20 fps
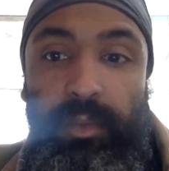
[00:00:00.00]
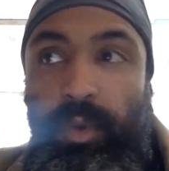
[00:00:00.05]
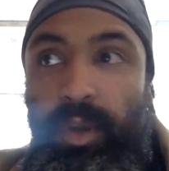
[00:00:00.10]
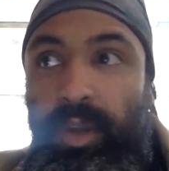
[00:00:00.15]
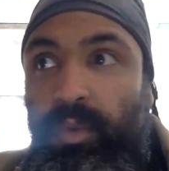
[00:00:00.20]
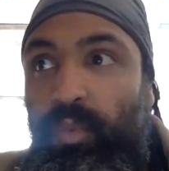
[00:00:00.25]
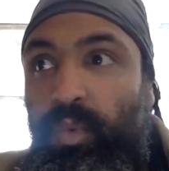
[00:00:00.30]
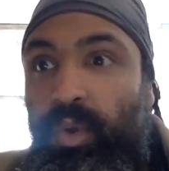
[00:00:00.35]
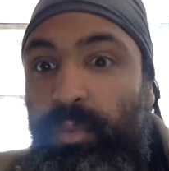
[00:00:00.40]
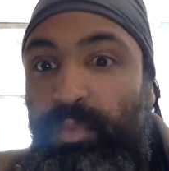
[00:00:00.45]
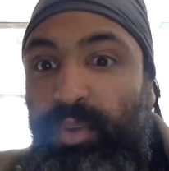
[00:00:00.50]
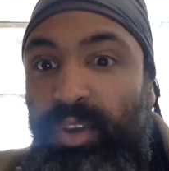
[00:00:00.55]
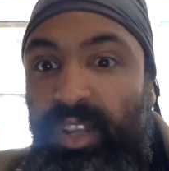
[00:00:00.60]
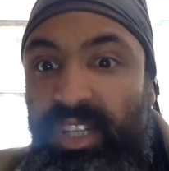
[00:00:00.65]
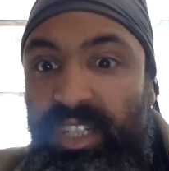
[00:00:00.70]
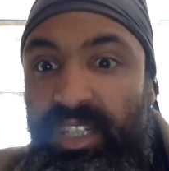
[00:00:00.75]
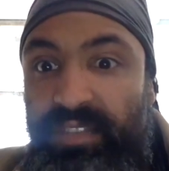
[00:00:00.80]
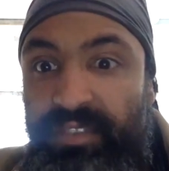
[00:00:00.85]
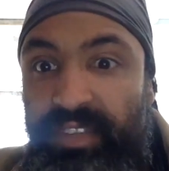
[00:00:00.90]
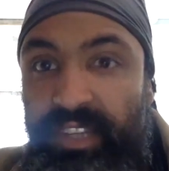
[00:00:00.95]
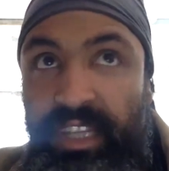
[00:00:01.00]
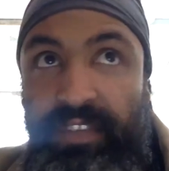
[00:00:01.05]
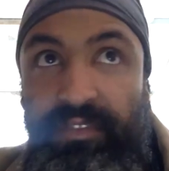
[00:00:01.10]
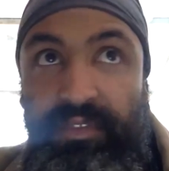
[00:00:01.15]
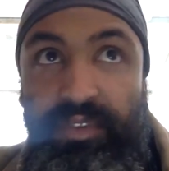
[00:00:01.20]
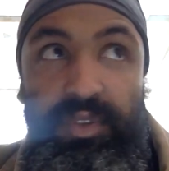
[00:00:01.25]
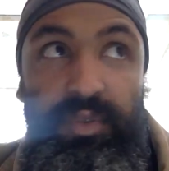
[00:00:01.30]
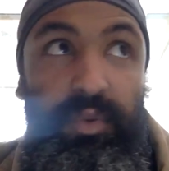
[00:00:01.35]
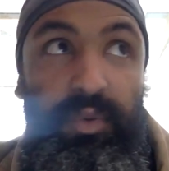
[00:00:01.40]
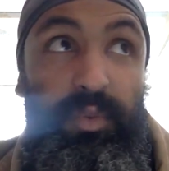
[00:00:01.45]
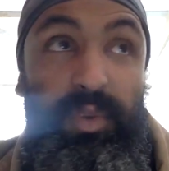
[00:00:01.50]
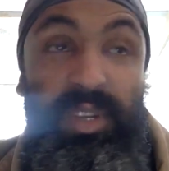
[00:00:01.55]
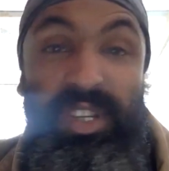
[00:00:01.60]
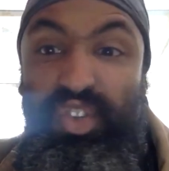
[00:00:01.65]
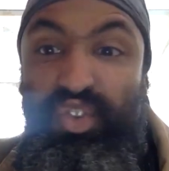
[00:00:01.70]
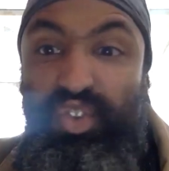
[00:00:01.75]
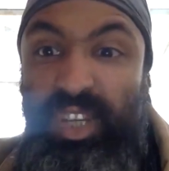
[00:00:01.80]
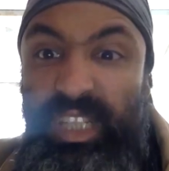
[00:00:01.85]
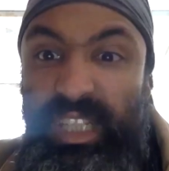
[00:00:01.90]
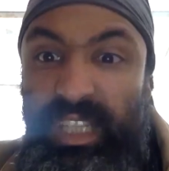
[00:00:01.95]
what productivity levels are, what
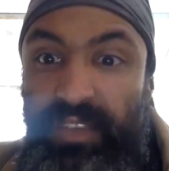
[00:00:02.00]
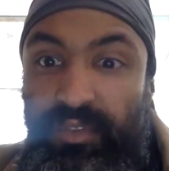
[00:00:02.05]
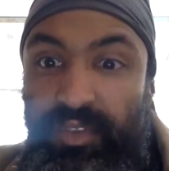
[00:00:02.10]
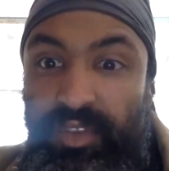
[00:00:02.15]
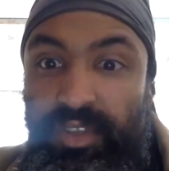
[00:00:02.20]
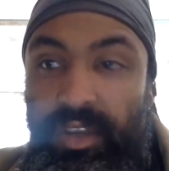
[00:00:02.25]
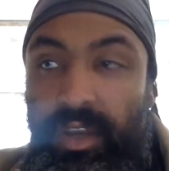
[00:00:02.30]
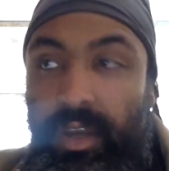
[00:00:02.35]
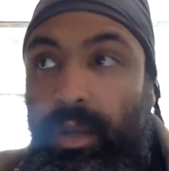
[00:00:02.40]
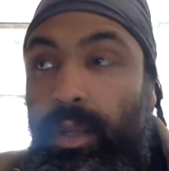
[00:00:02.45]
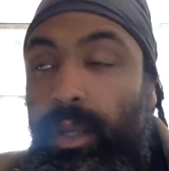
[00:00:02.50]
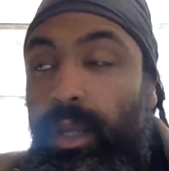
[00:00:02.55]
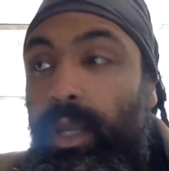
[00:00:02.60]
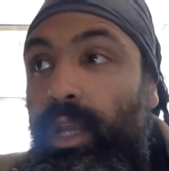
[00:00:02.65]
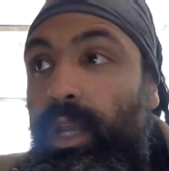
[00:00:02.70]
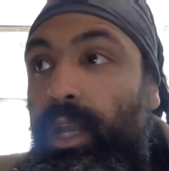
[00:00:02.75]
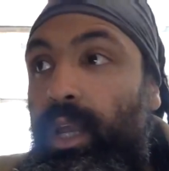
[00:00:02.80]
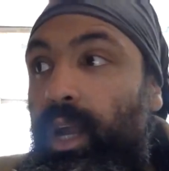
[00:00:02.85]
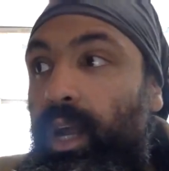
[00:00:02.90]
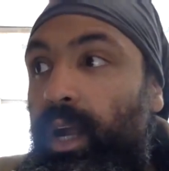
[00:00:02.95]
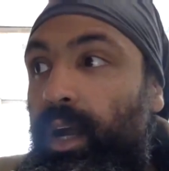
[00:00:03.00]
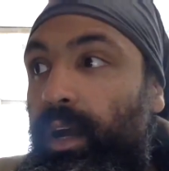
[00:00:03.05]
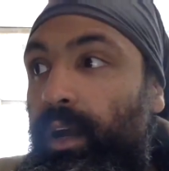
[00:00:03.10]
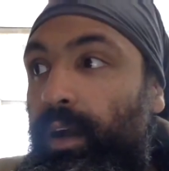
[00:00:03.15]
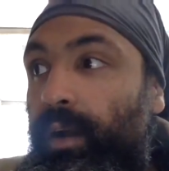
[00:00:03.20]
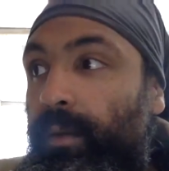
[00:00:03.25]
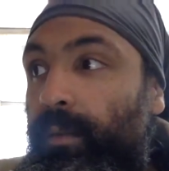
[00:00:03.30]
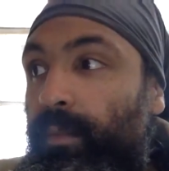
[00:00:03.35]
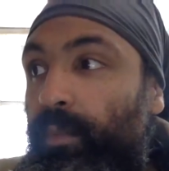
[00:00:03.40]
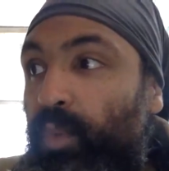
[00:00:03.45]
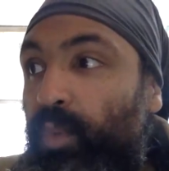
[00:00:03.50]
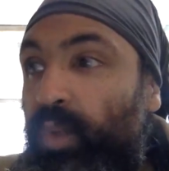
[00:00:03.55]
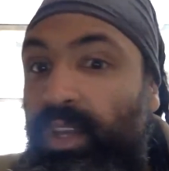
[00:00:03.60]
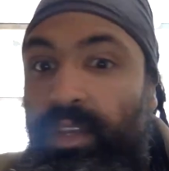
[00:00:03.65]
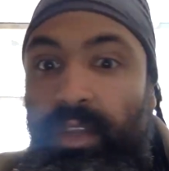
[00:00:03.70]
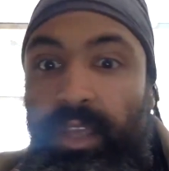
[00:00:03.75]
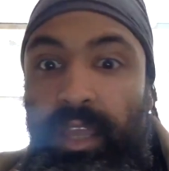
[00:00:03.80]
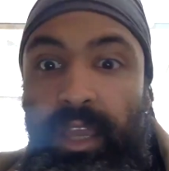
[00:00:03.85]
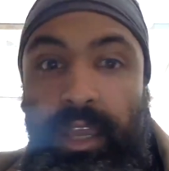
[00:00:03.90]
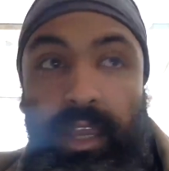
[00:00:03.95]
stress levels are, what
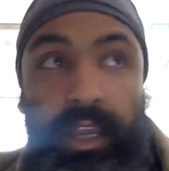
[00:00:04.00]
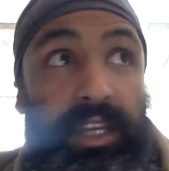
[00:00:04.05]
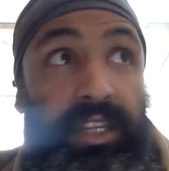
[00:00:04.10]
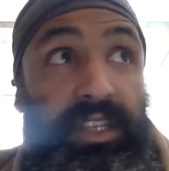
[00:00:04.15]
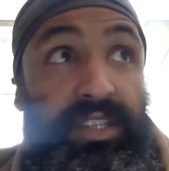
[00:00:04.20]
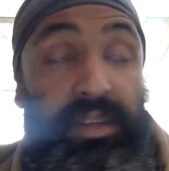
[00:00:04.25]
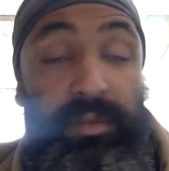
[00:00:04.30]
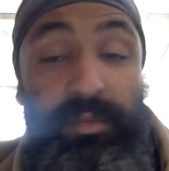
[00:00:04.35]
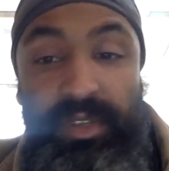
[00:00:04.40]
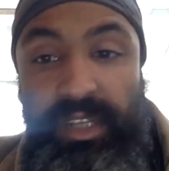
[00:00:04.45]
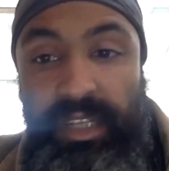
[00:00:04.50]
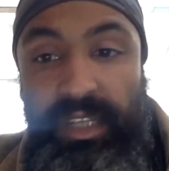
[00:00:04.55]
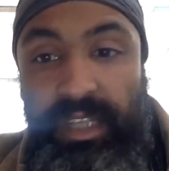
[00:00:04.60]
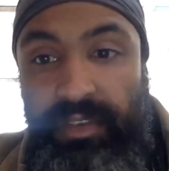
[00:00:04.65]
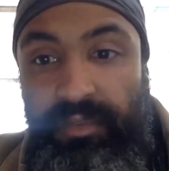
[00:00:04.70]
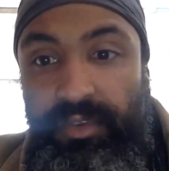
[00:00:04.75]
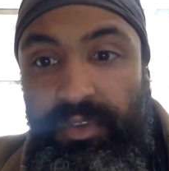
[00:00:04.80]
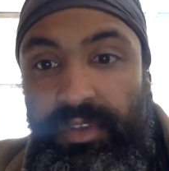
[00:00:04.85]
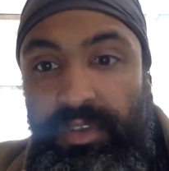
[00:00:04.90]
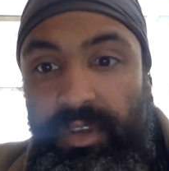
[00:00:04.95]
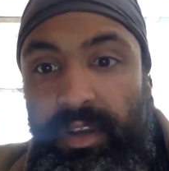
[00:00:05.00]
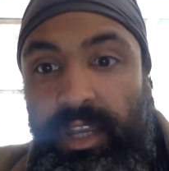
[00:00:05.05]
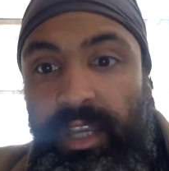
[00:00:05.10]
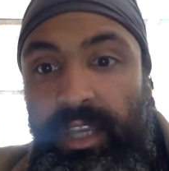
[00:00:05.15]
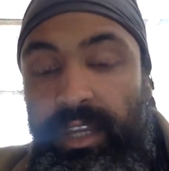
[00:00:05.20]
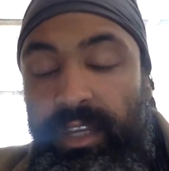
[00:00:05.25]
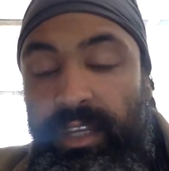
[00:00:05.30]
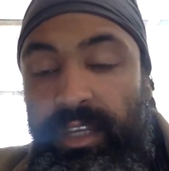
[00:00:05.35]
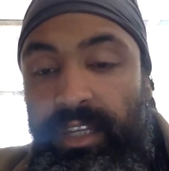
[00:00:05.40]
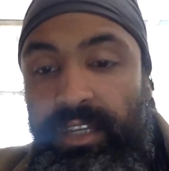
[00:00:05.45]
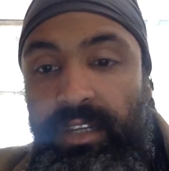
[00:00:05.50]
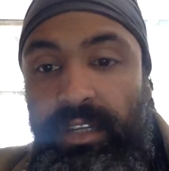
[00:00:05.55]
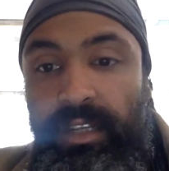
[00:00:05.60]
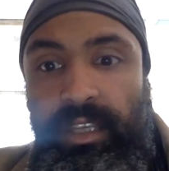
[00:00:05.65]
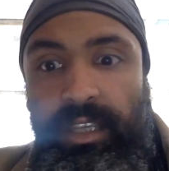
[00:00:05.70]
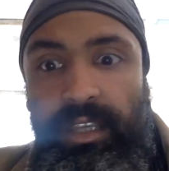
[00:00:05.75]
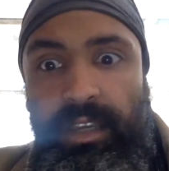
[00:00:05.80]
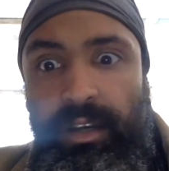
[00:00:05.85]
consumption levels are, and additionally,